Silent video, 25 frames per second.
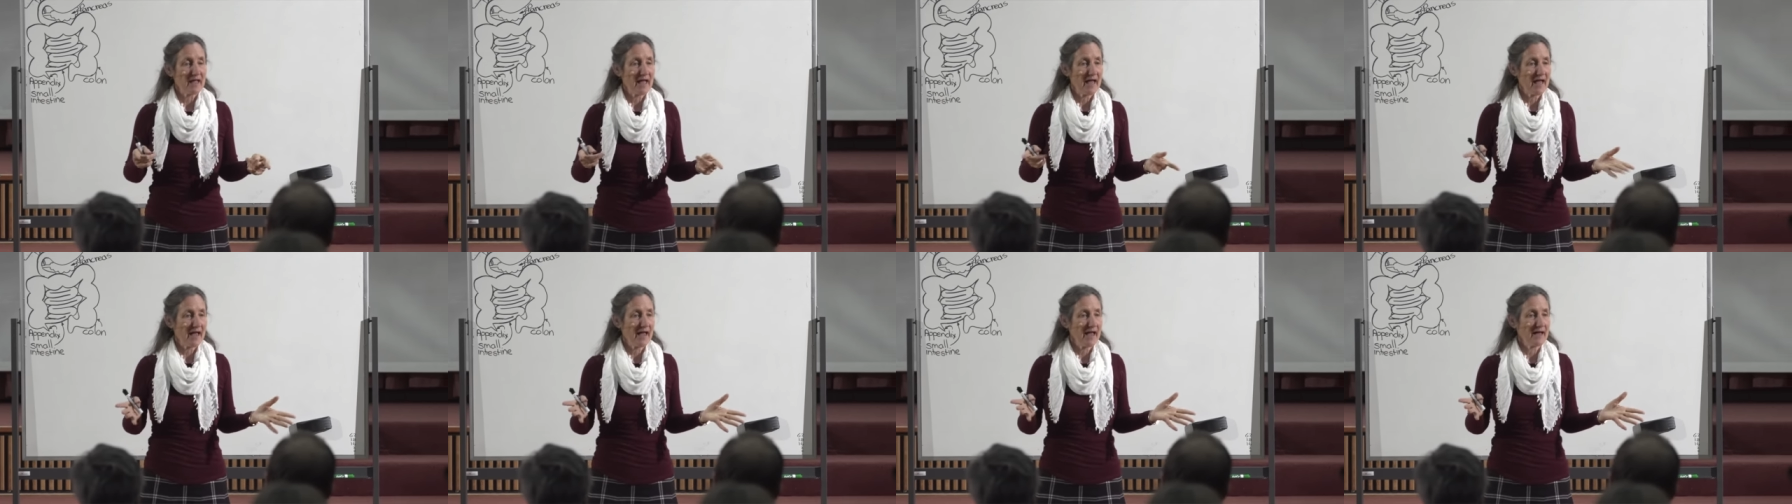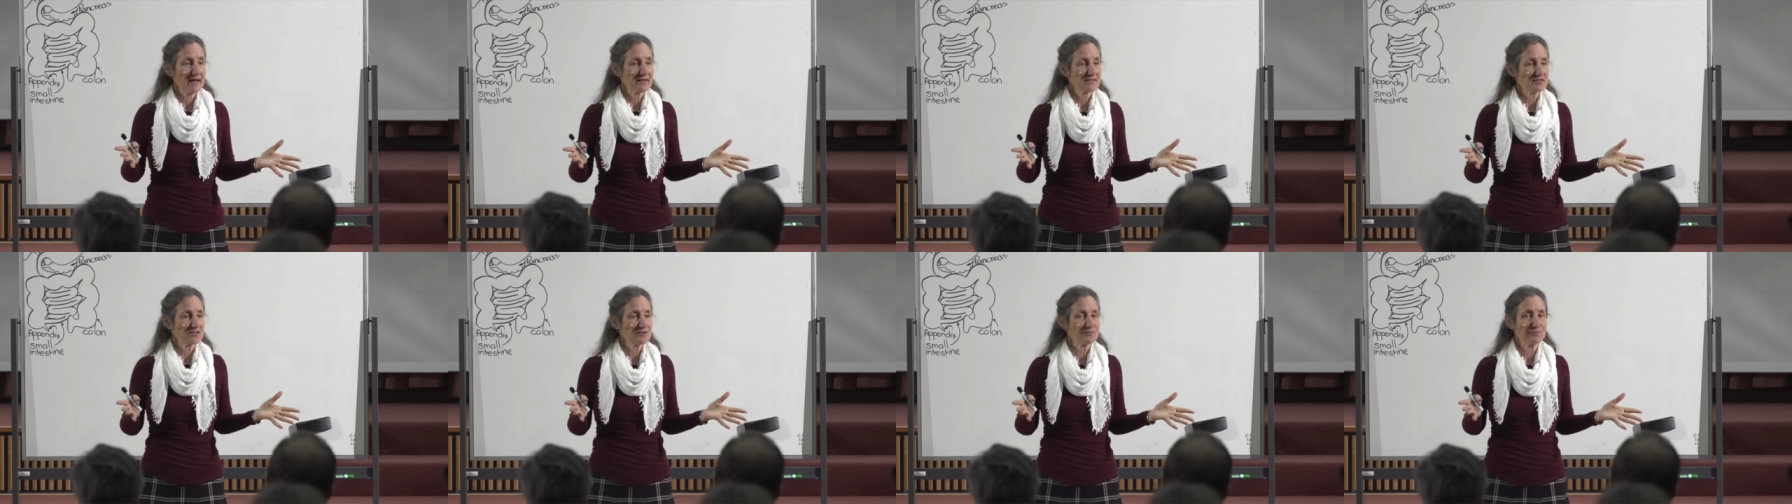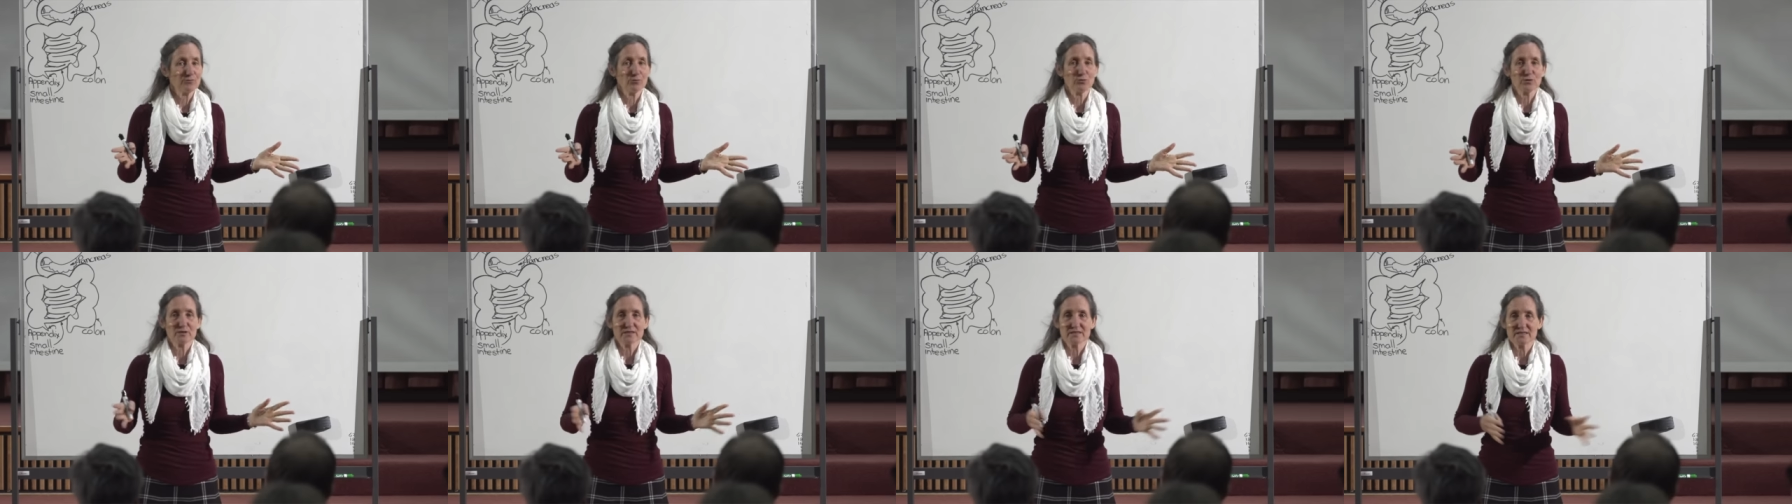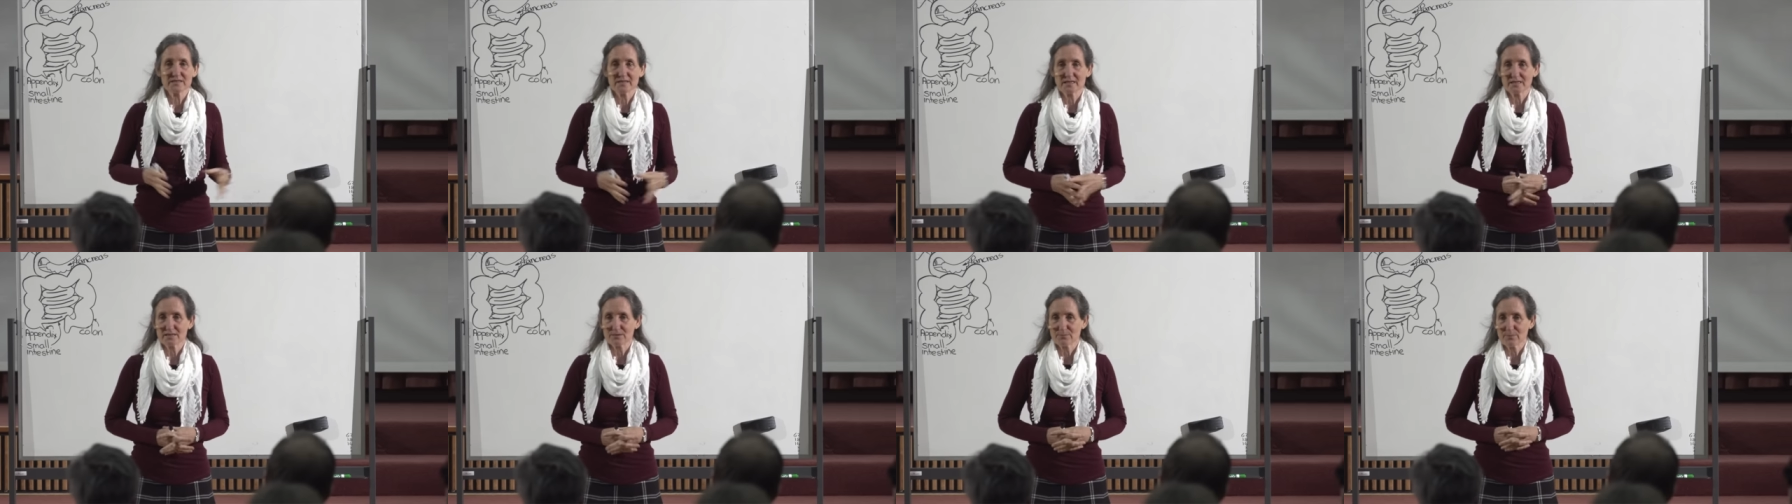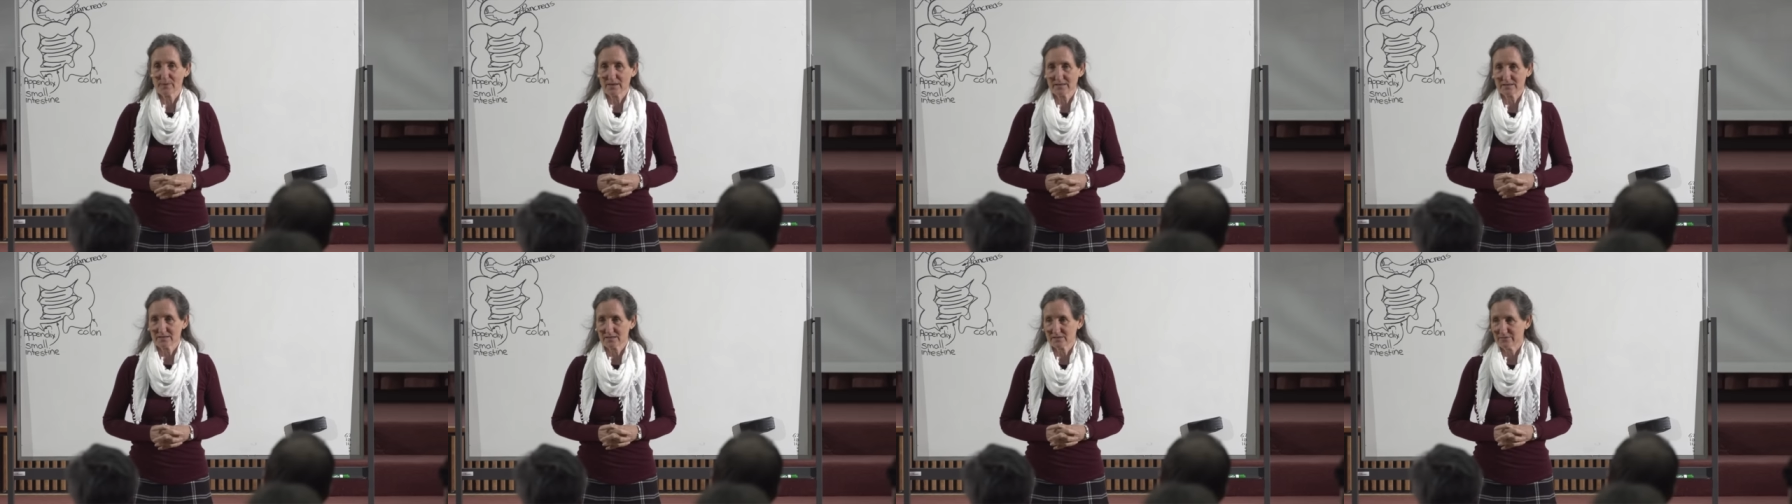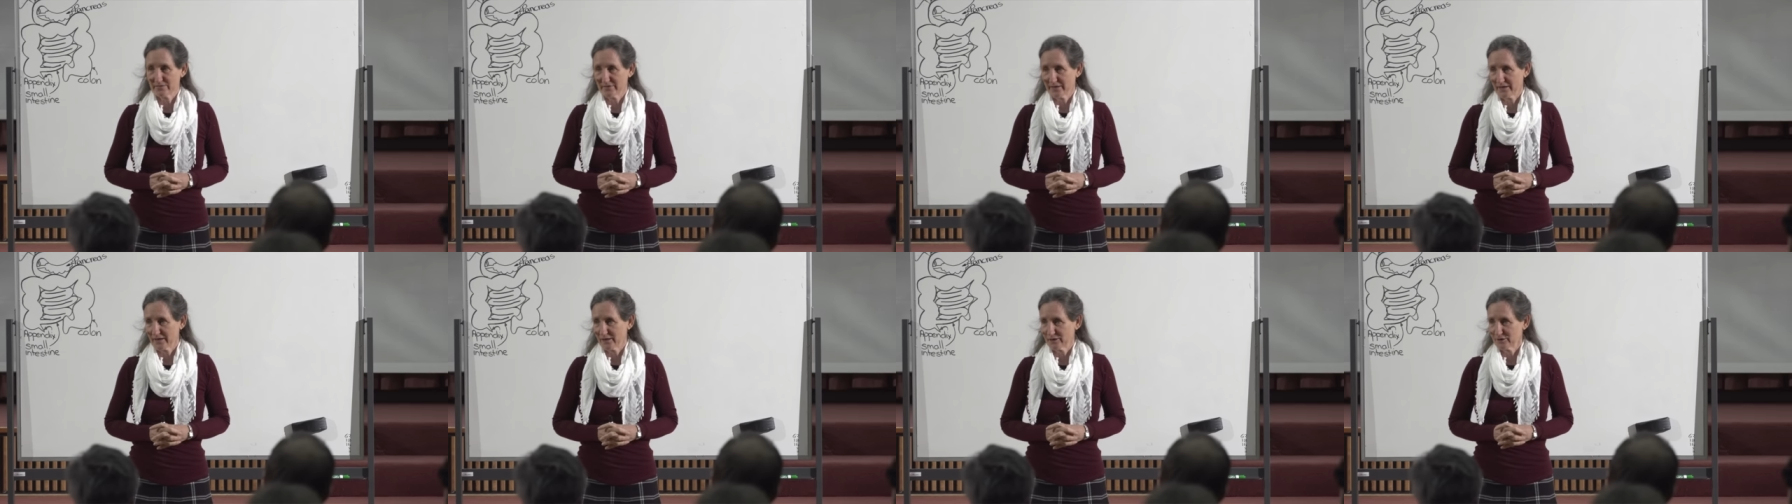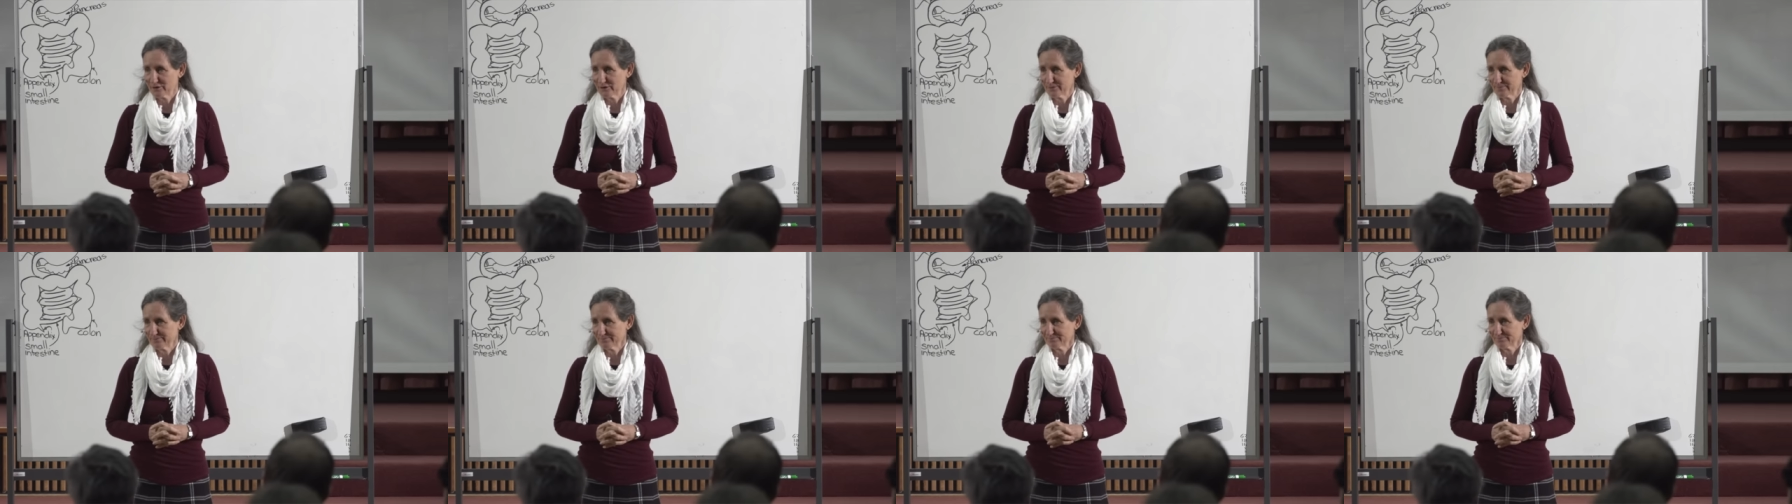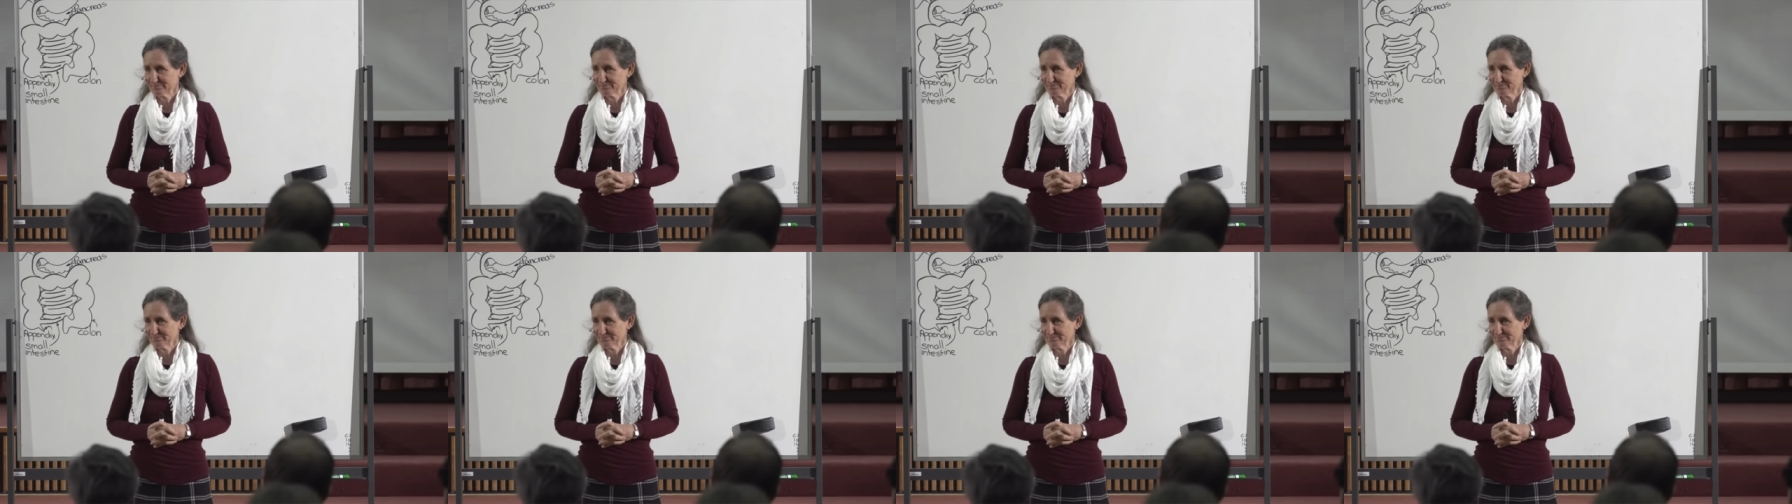at four to six months of age?